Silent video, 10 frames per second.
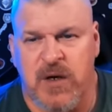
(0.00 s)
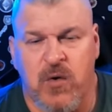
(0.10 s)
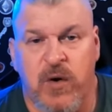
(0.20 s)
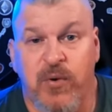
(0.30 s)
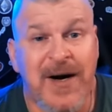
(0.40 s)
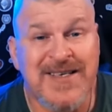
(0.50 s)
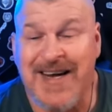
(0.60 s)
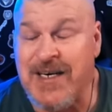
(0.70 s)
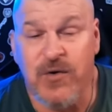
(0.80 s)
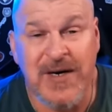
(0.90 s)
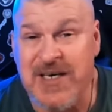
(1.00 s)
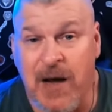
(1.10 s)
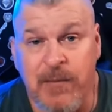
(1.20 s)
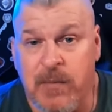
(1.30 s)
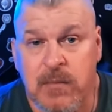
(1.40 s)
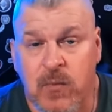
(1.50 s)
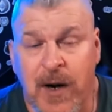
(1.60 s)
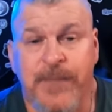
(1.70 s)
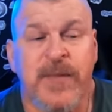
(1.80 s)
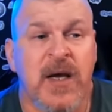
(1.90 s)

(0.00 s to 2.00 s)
Bitcoin price. I did a great job, right?